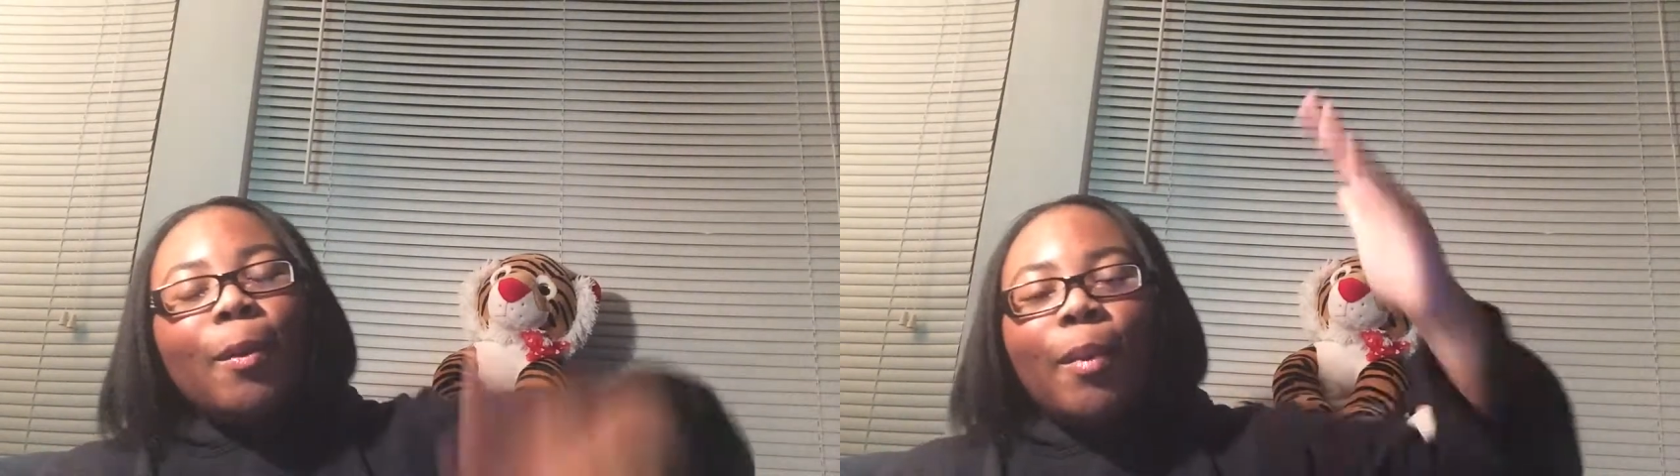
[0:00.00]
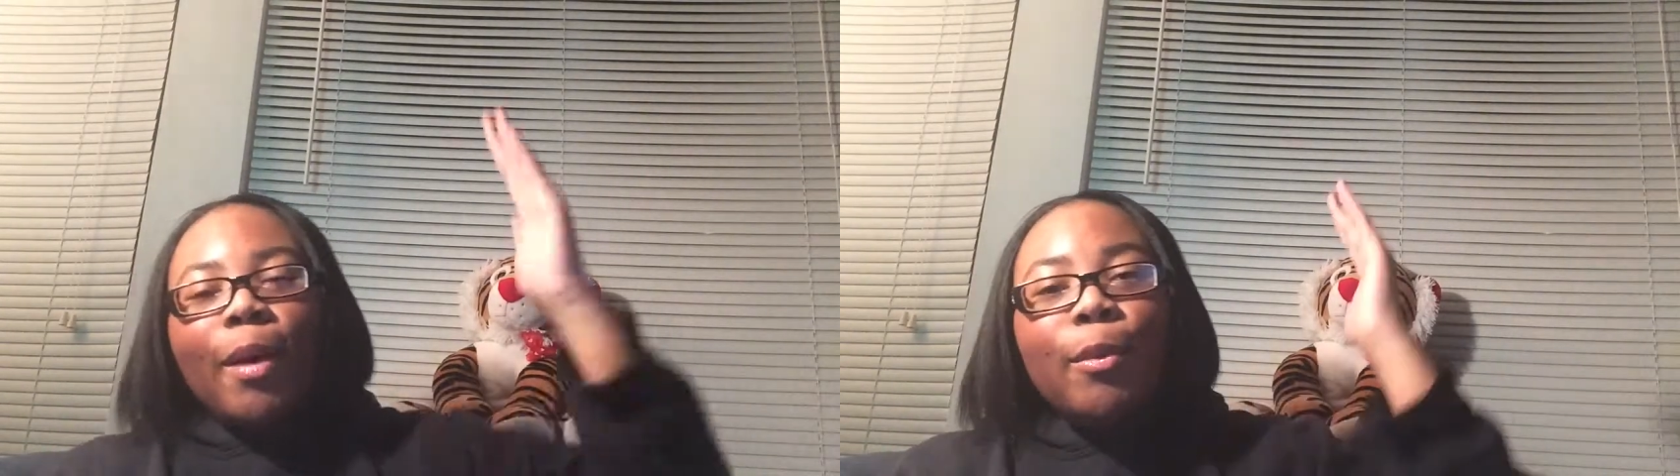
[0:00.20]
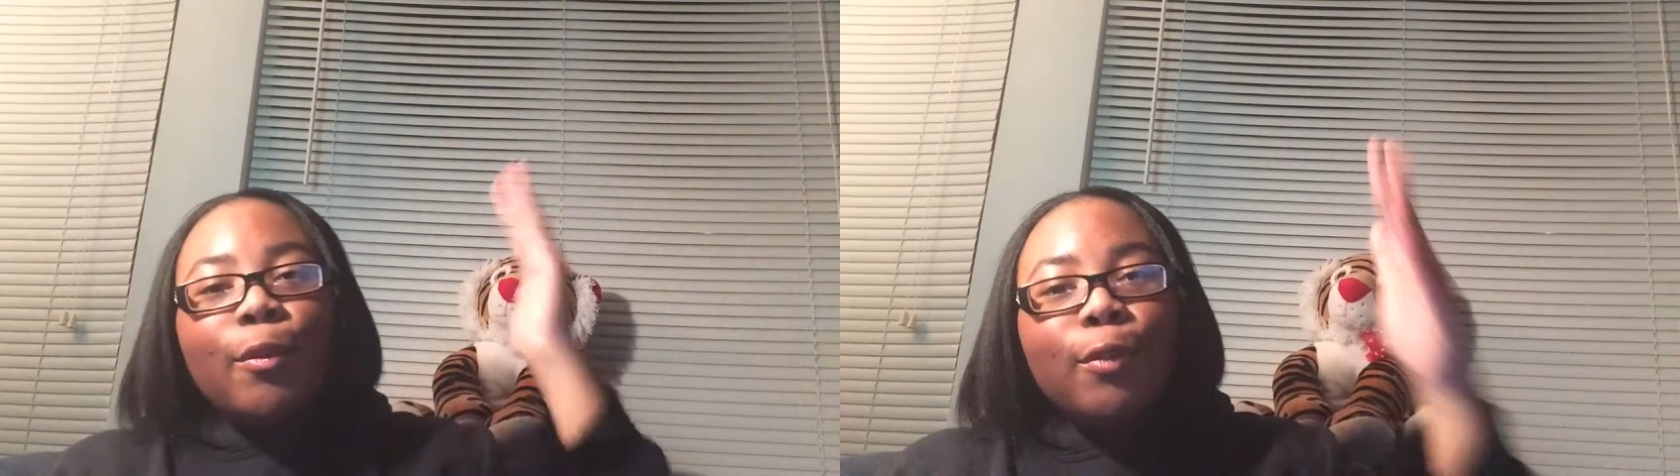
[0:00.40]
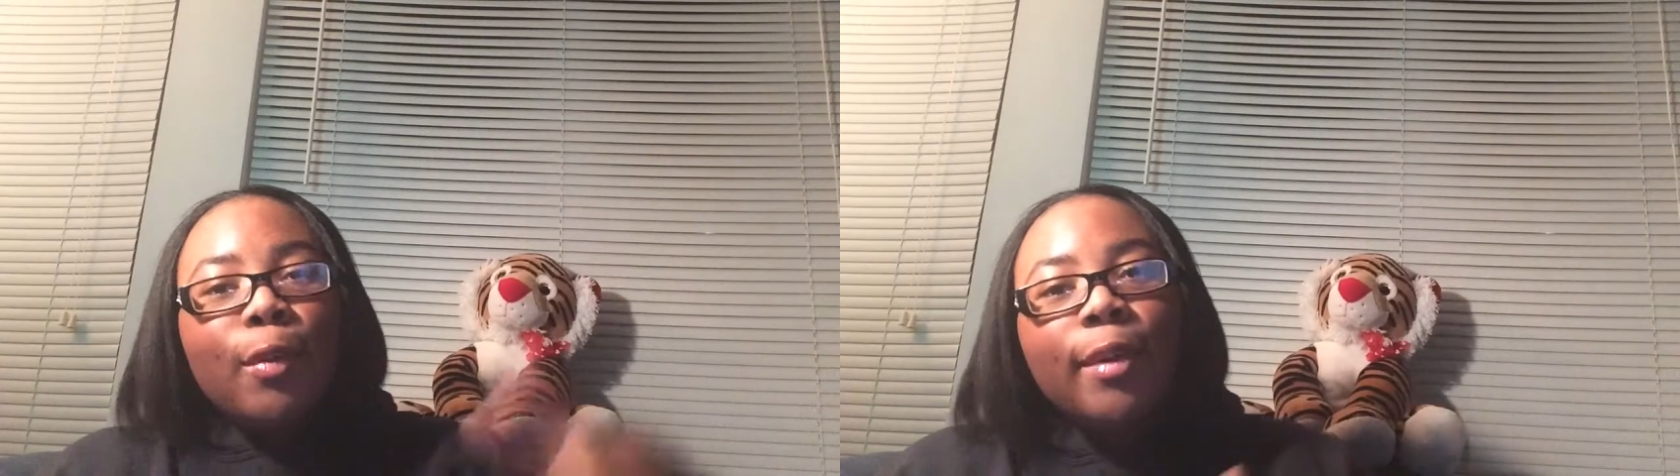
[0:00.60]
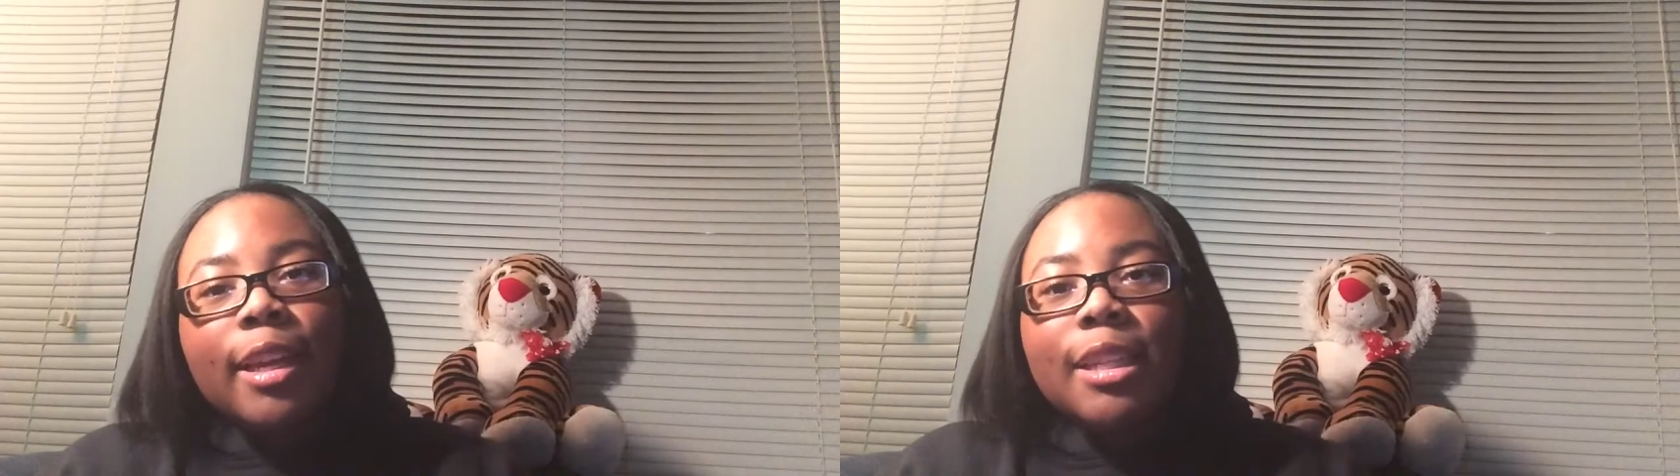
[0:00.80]
But
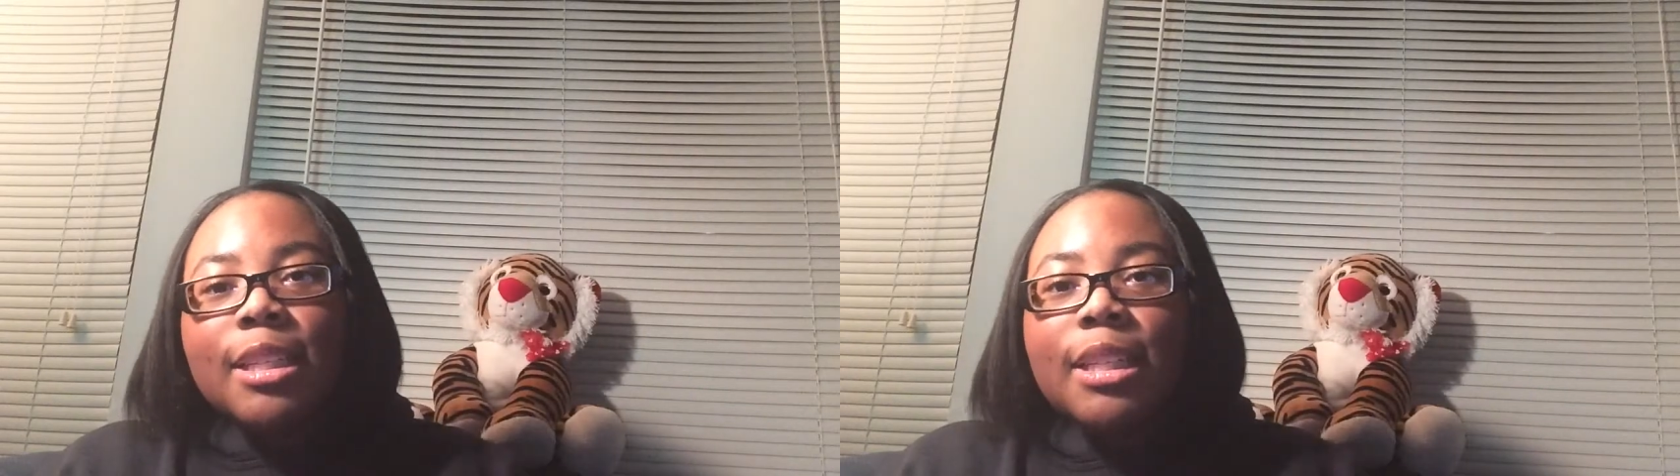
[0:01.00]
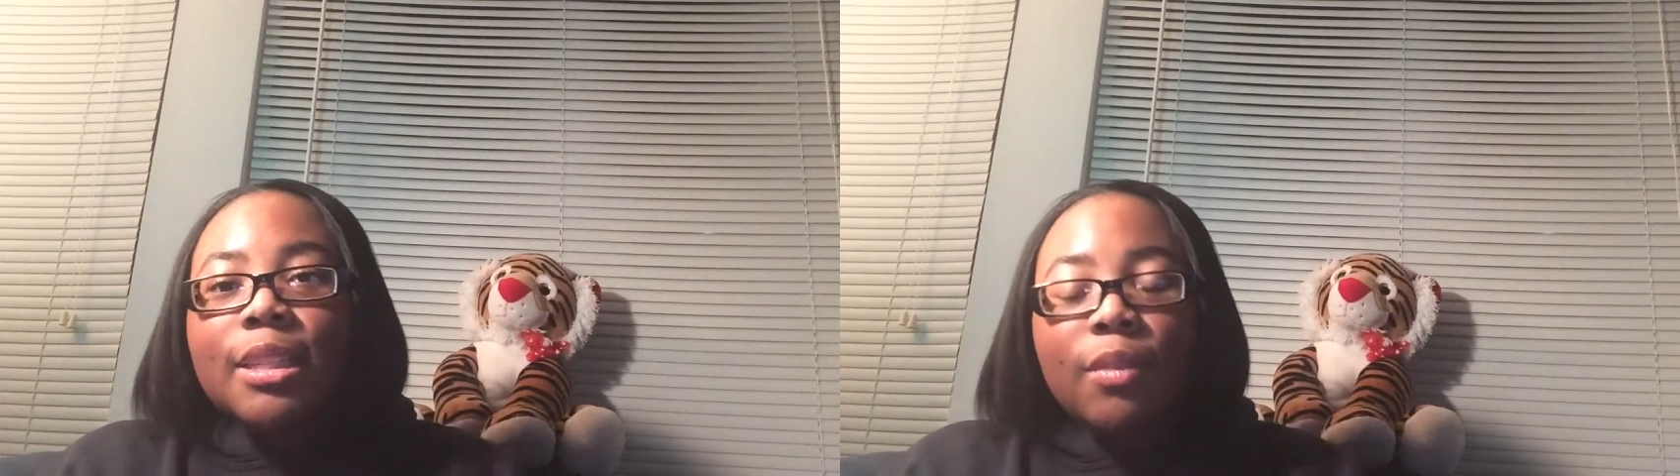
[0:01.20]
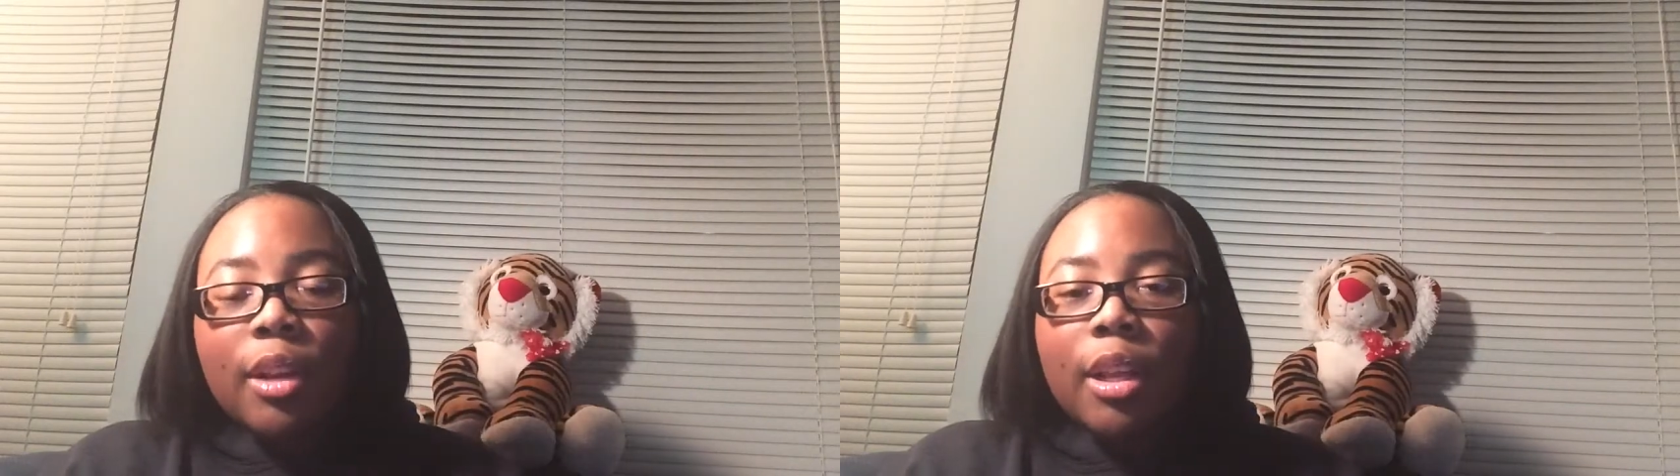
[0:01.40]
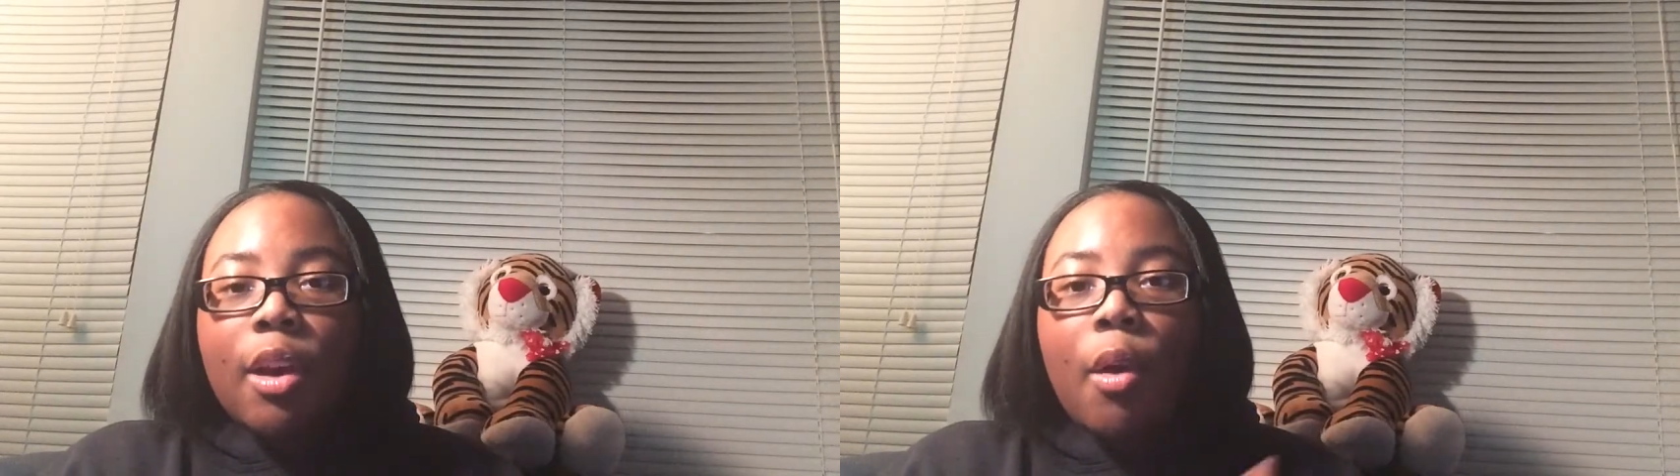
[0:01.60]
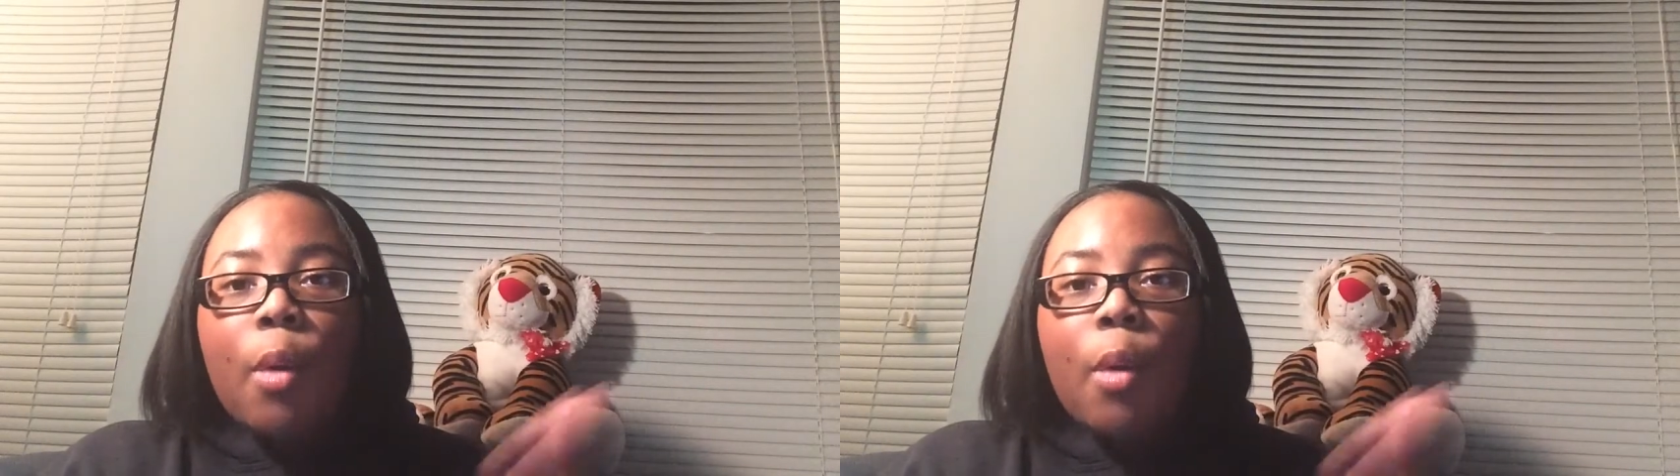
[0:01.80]
before we get into this video,